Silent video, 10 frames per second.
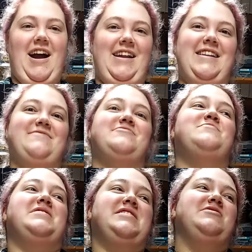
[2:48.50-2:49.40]
I never
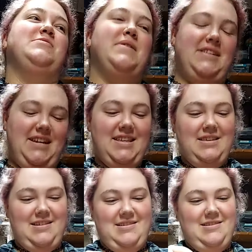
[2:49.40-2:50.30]
want to use my
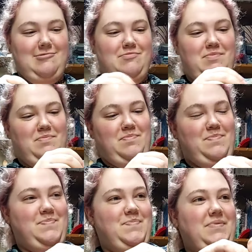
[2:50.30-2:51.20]
teeth.
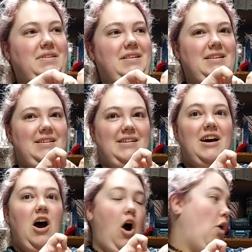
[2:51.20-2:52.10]
Scissors are behind you.
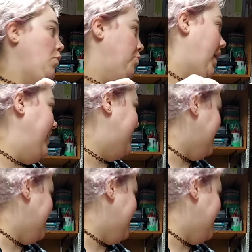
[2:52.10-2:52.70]
Oh, right.